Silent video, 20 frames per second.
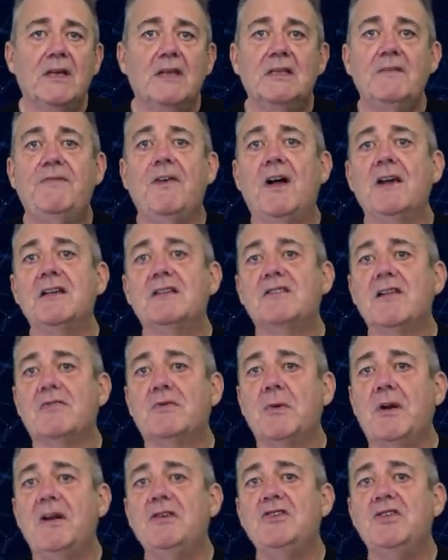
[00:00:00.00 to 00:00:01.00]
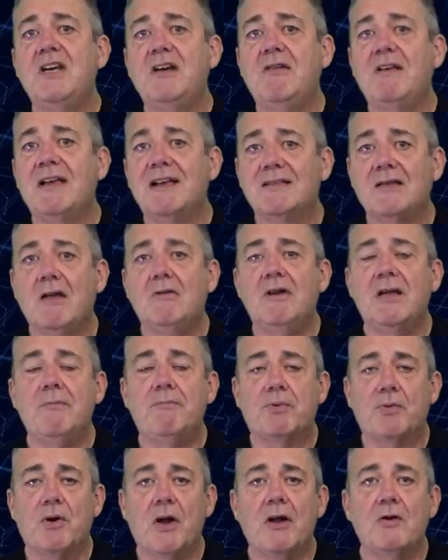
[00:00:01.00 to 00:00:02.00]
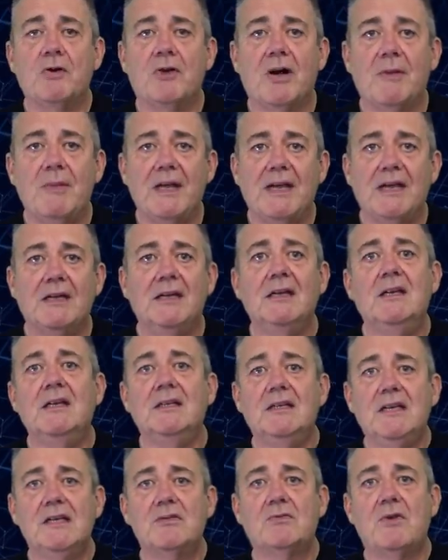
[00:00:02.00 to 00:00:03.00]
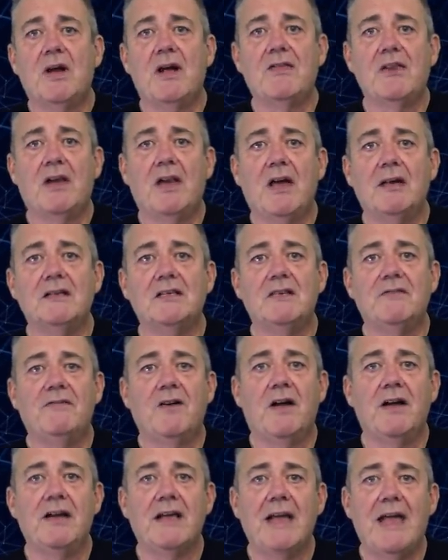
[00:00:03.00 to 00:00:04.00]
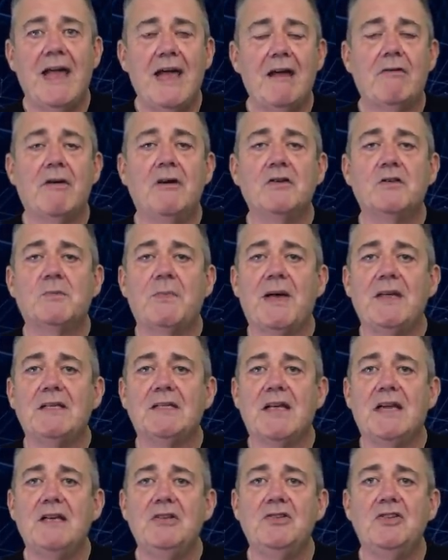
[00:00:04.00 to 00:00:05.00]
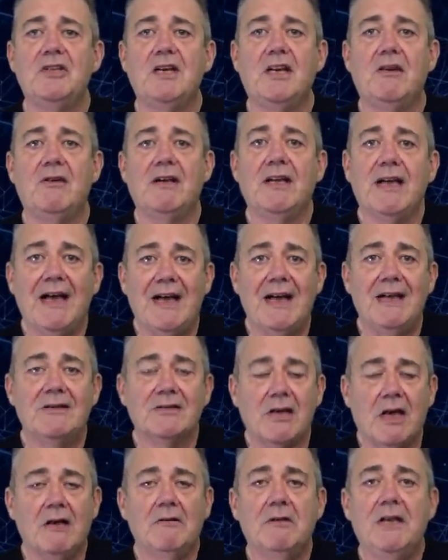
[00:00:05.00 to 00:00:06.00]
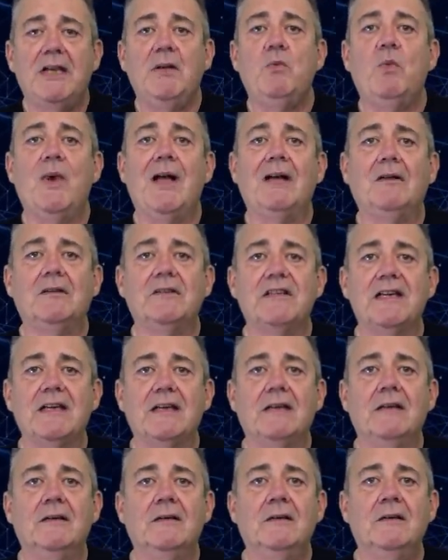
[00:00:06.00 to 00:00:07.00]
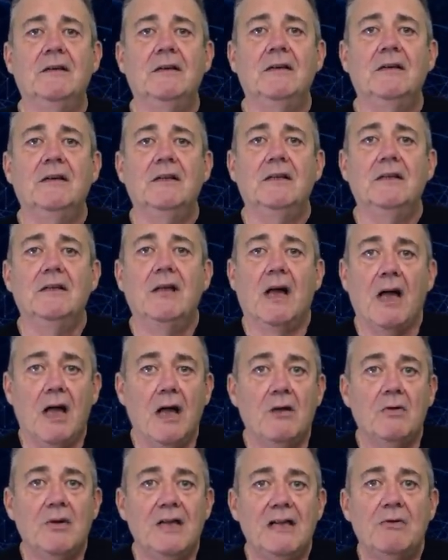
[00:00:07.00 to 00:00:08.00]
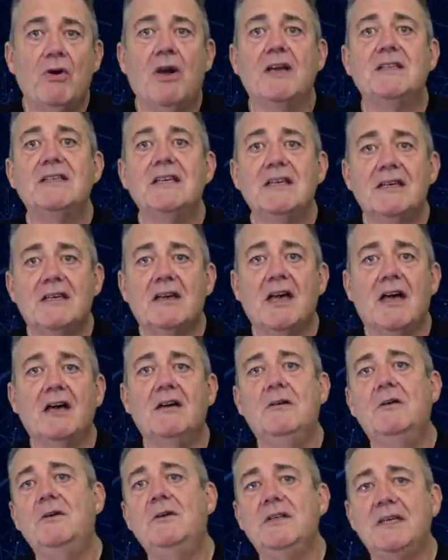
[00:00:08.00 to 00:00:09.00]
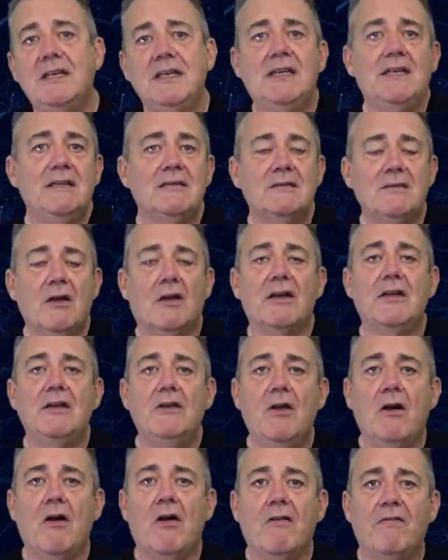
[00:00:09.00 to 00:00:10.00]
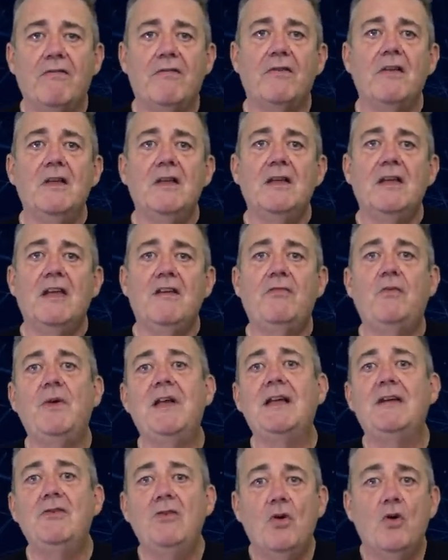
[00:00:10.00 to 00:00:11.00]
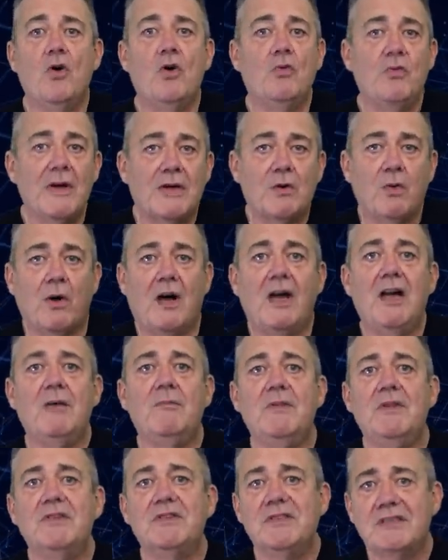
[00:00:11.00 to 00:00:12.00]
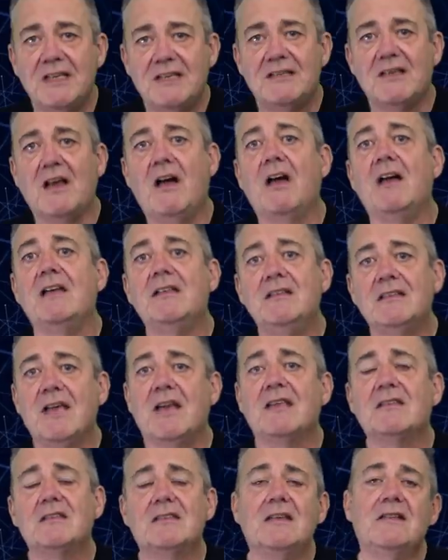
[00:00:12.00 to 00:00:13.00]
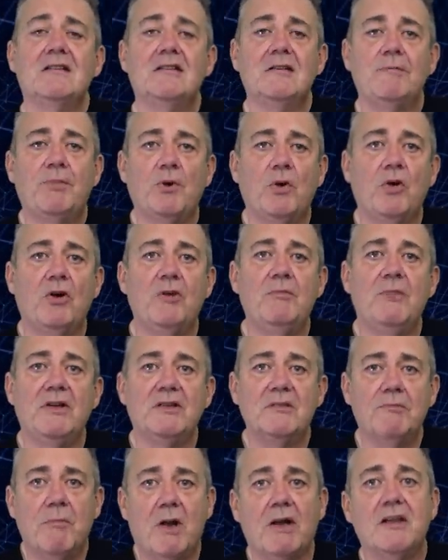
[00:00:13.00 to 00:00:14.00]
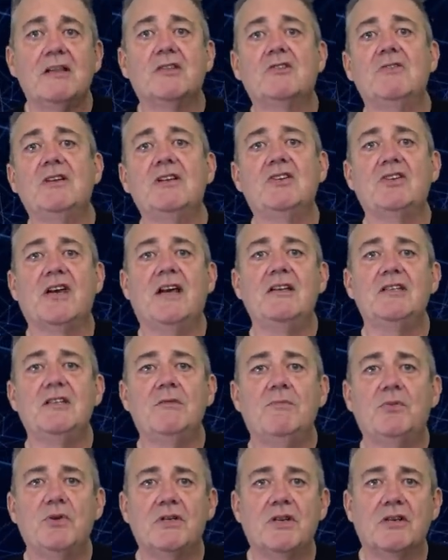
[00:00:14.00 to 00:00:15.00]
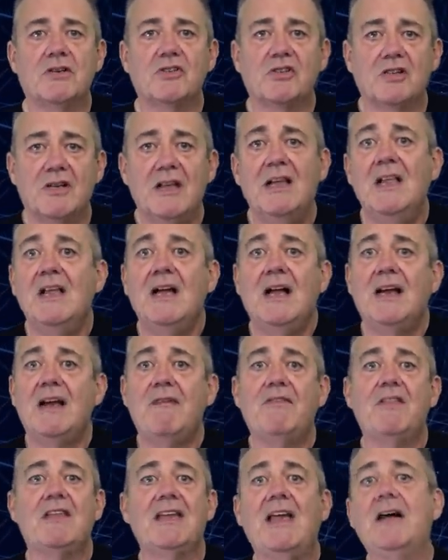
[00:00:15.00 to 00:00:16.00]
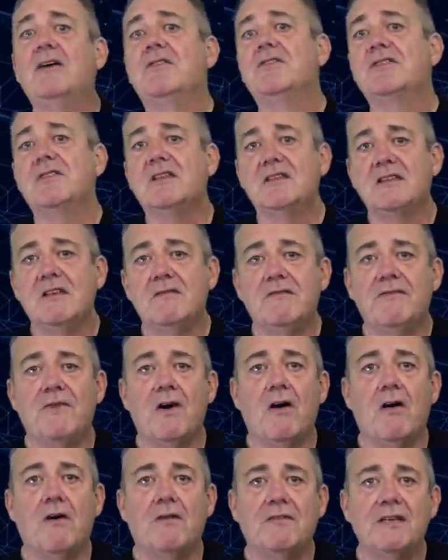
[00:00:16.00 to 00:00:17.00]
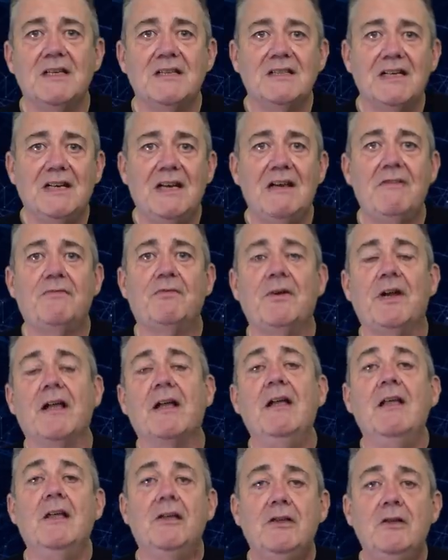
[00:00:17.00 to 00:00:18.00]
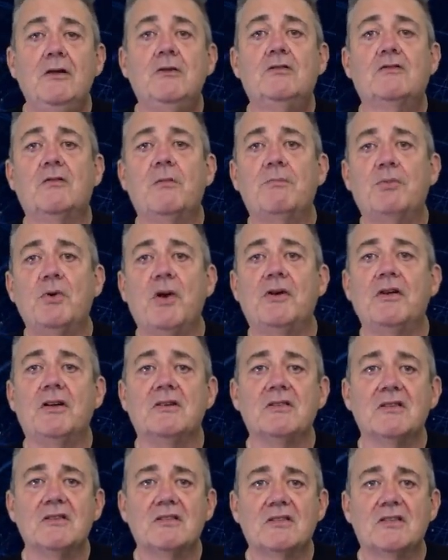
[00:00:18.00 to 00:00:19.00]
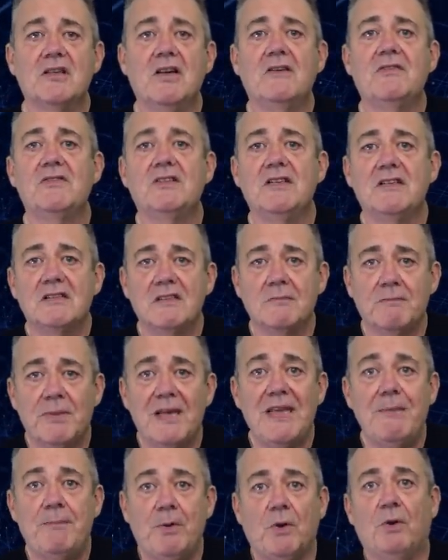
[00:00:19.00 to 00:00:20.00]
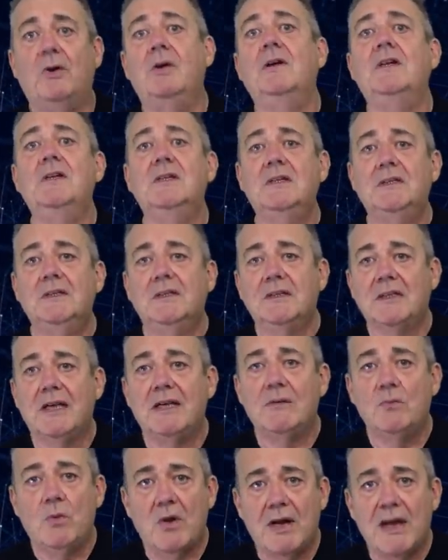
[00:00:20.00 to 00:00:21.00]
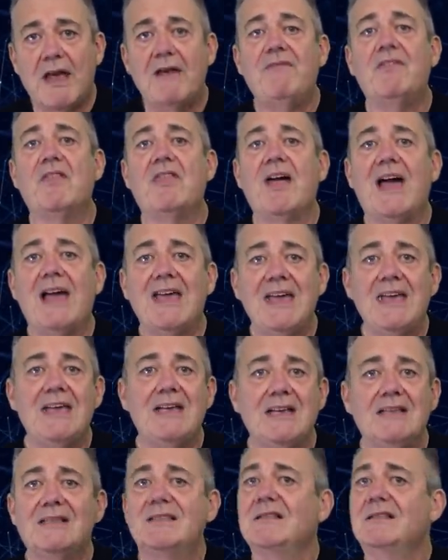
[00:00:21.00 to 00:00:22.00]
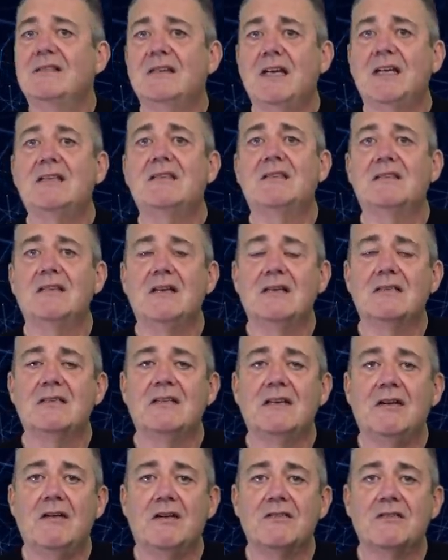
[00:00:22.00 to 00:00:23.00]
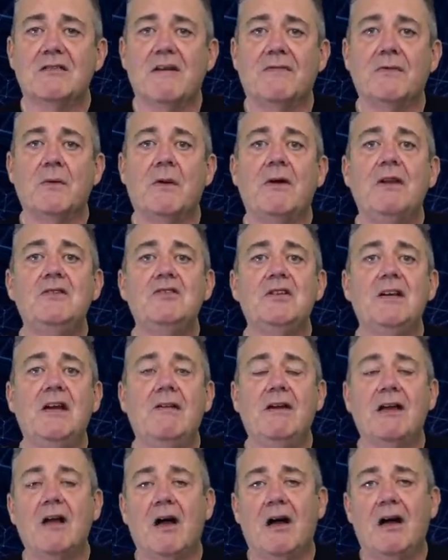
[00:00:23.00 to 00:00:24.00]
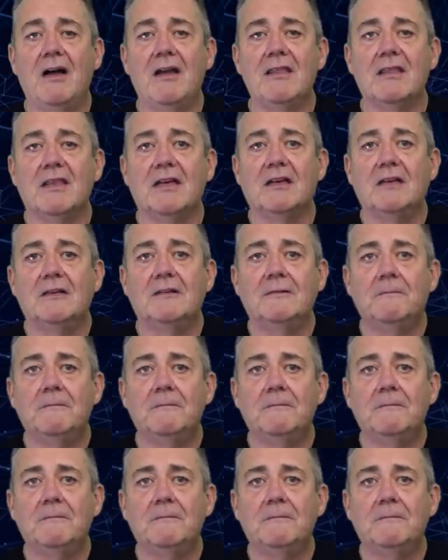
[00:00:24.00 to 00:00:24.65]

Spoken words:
Defining software engineering as only programming is rather like defining aerospace engineering as only welding. Only writing code is not enough. If we ignore requirements, design, testing, deployment, monitoring change in production, and everything else that's involved in delivering useful products and services to people, then whatever that is, it's certainly not software engineering either.